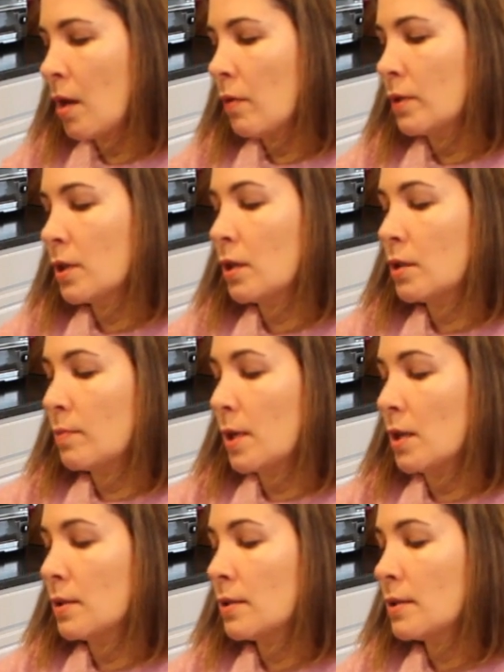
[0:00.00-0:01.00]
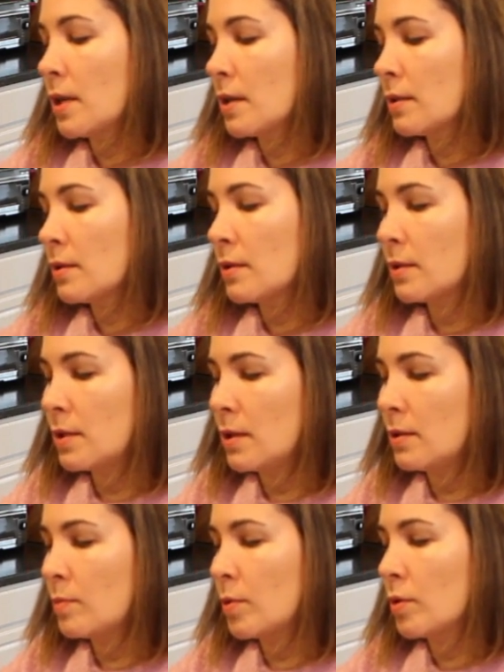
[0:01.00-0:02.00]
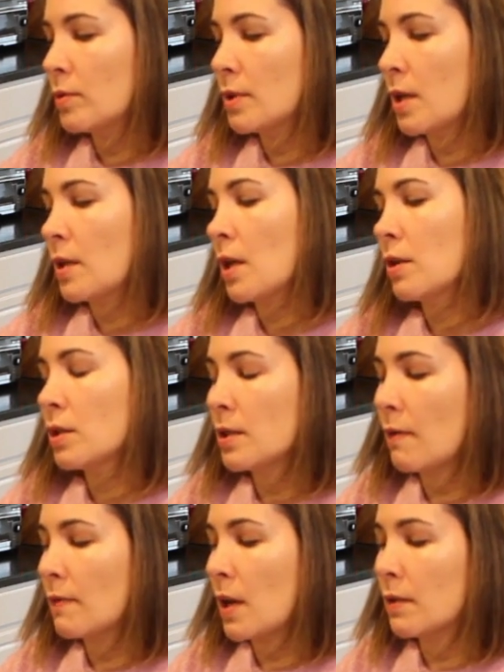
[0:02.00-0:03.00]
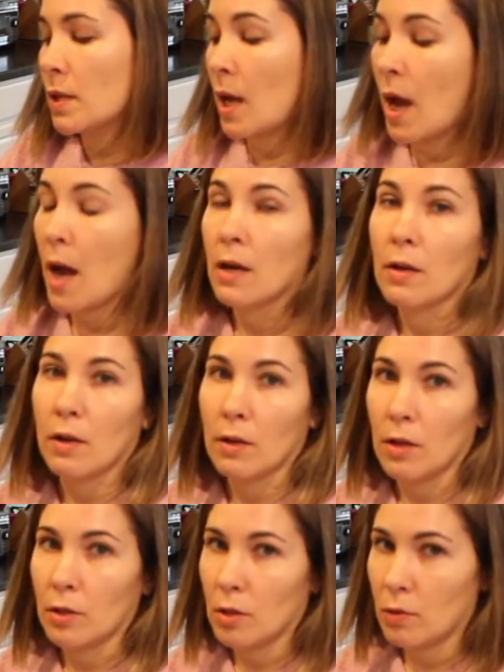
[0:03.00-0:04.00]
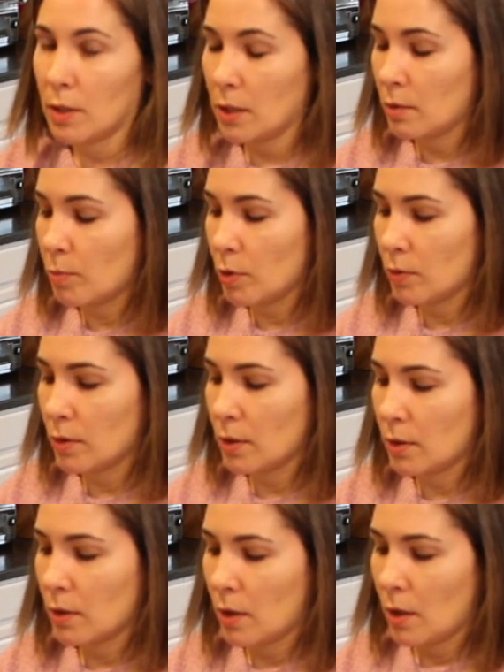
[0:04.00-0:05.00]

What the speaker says: which gets me to 6 teaspoons, and then I'll just have to add another 2 teaspoons